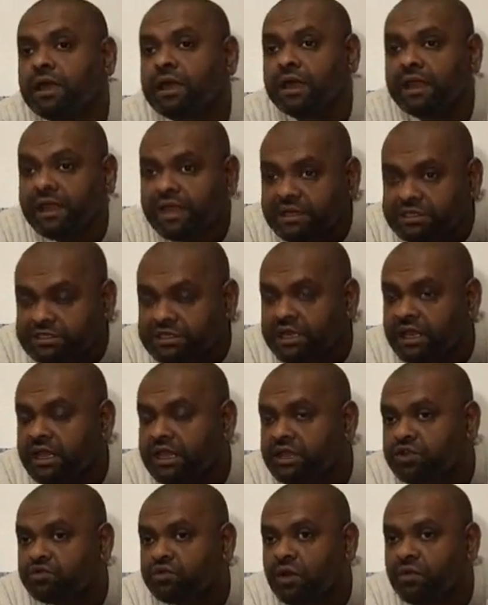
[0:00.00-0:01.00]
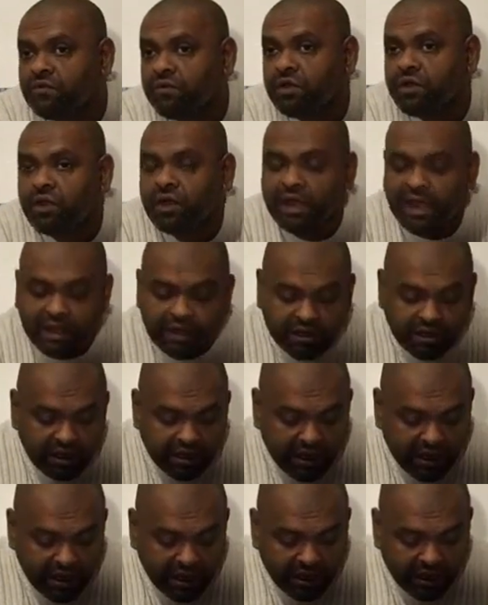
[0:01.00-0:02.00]
It is nearly 12 o'clock, and
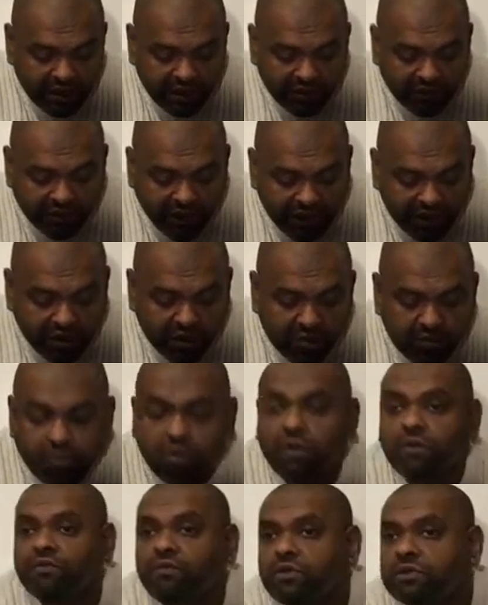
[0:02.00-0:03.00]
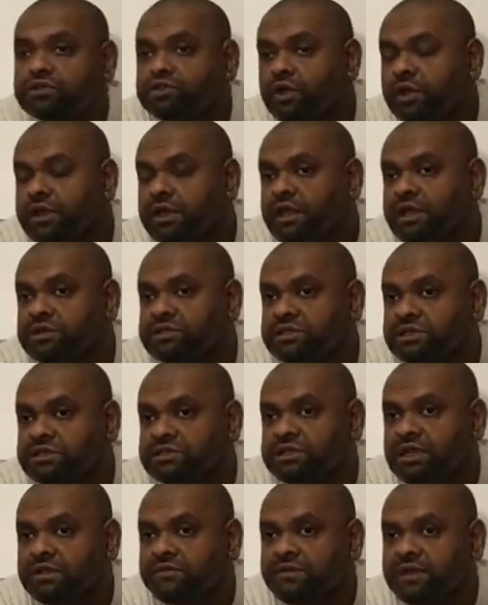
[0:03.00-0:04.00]
thank you, bro, for joining us
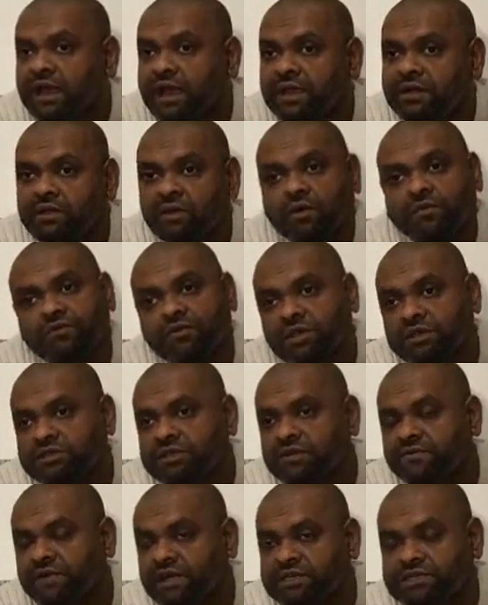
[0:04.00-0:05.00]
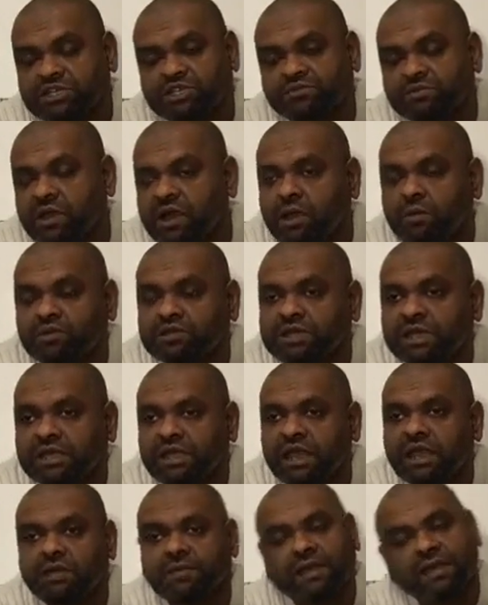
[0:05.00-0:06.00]
this evening. And obviously, fast as my khamos
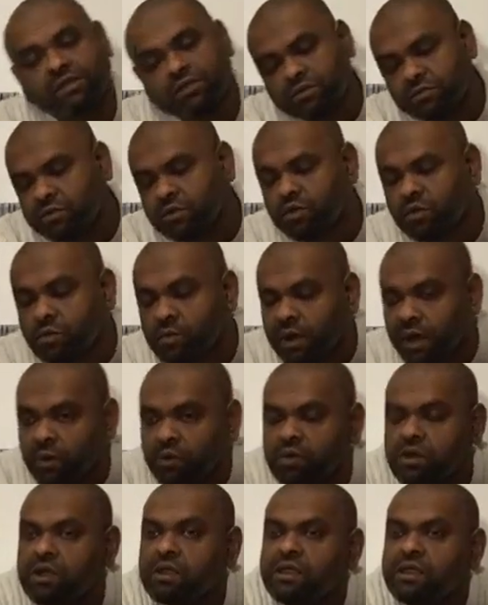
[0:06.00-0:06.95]
gumao.